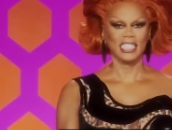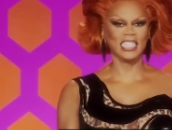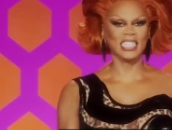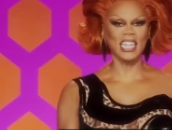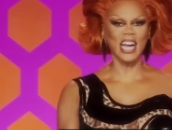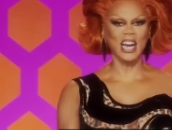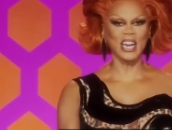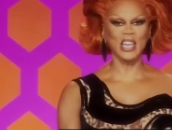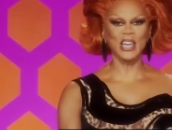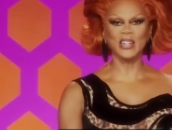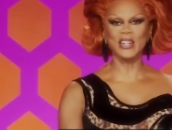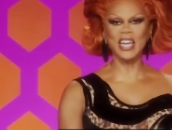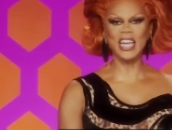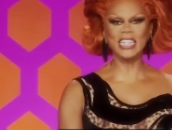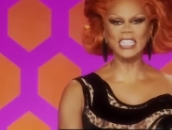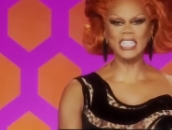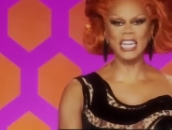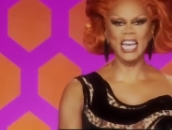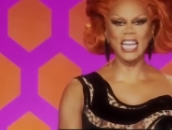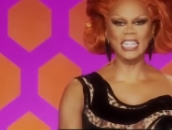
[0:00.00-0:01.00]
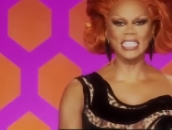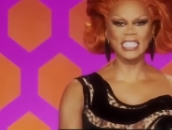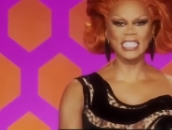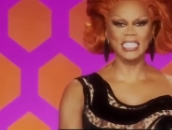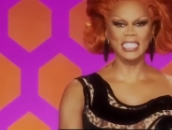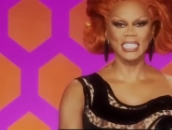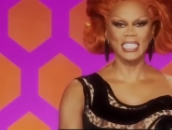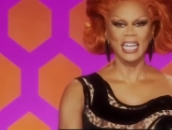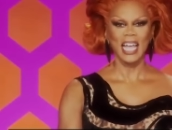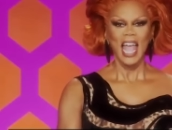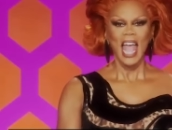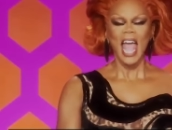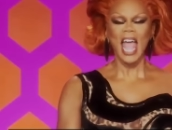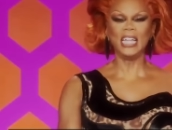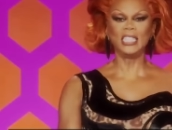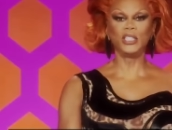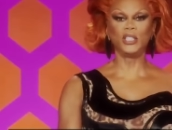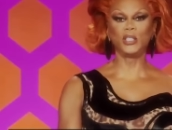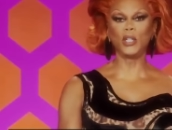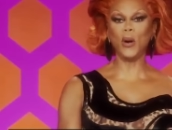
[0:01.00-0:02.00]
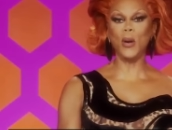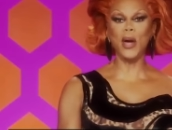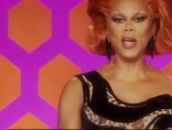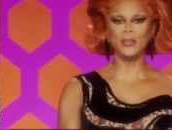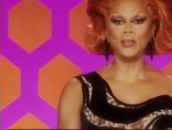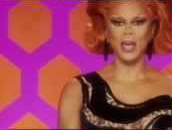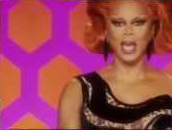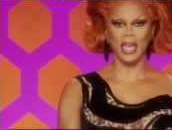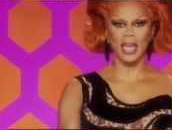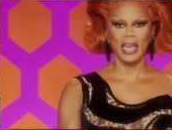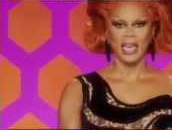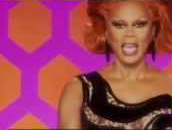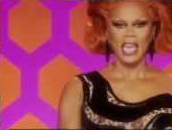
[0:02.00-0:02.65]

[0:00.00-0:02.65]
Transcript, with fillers: Start your engines and join me